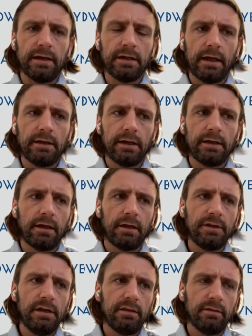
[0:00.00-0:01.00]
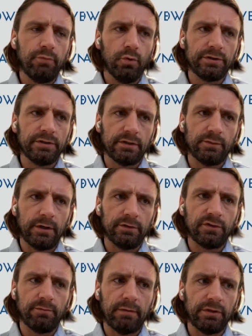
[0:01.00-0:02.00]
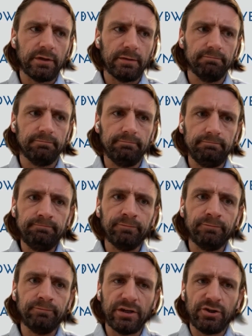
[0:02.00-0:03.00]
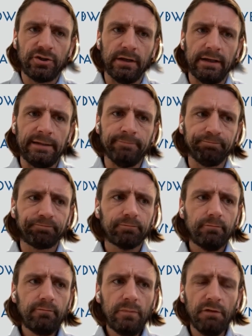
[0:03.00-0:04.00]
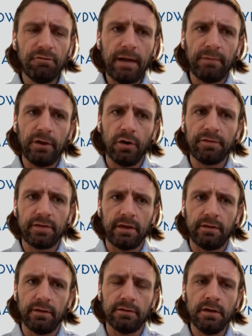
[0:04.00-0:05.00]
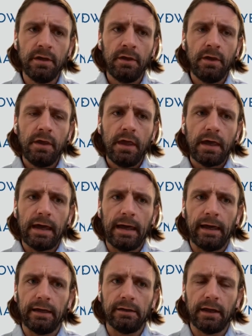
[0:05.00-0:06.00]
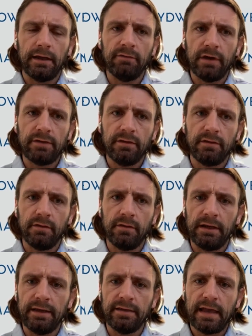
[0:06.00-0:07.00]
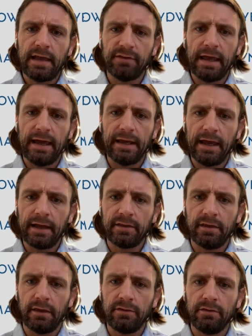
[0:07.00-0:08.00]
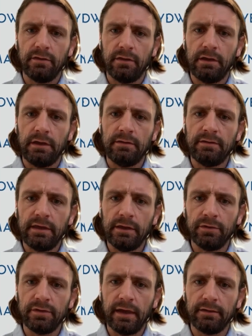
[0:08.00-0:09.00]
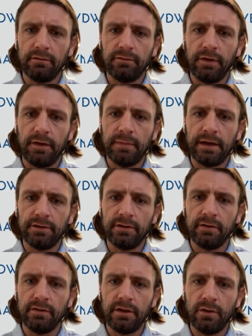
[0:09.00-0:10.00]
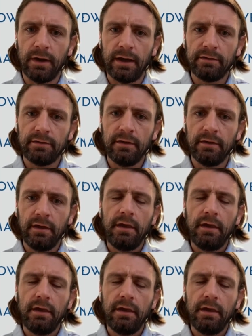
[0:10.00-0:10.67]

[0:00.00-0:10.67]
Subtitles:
And I think it's important as well to remember that traditionally family offices and investors in the Middle East haven't had access to the skill set of fund managers in the US.